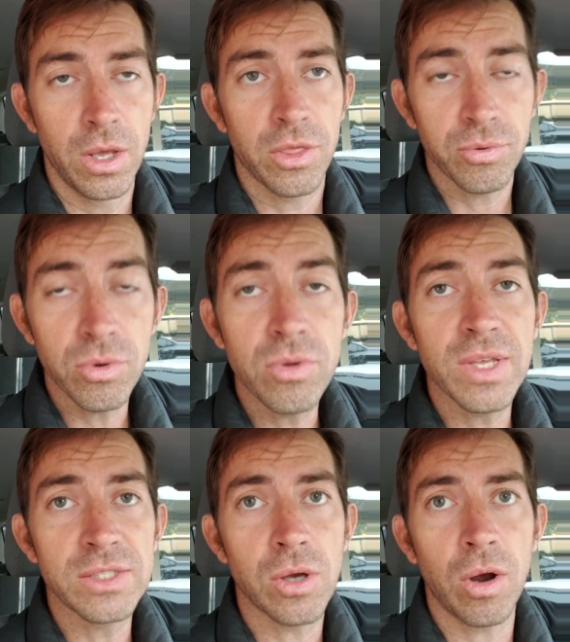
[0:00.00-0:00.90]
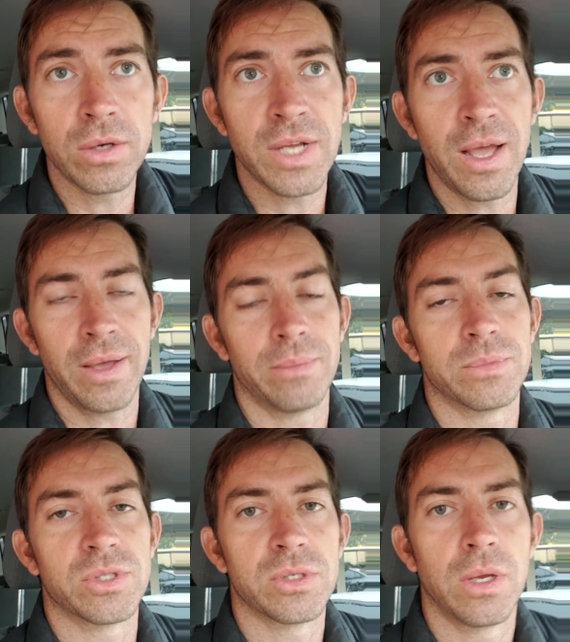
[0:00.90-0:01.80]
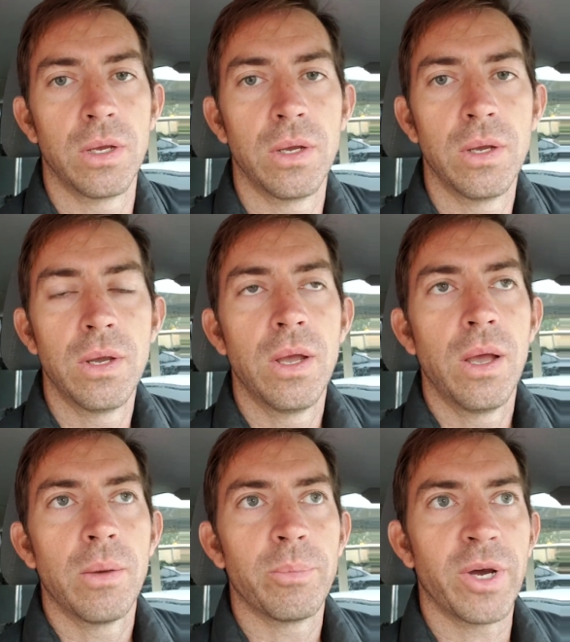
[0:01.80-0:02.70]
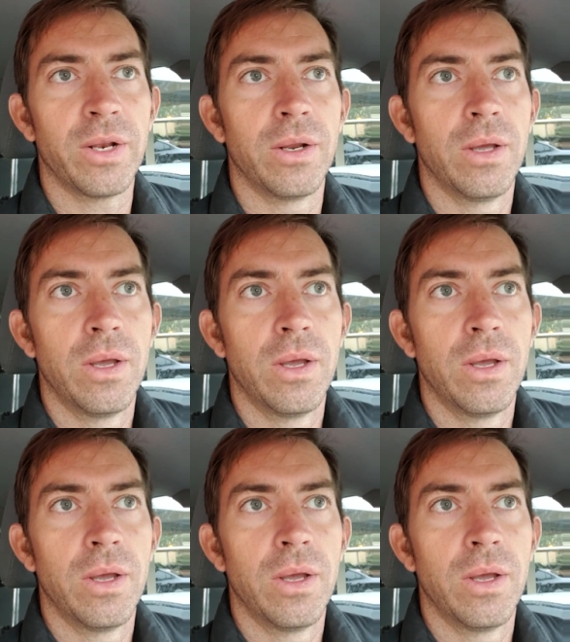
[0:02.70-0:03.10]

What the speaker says: through these hard times, but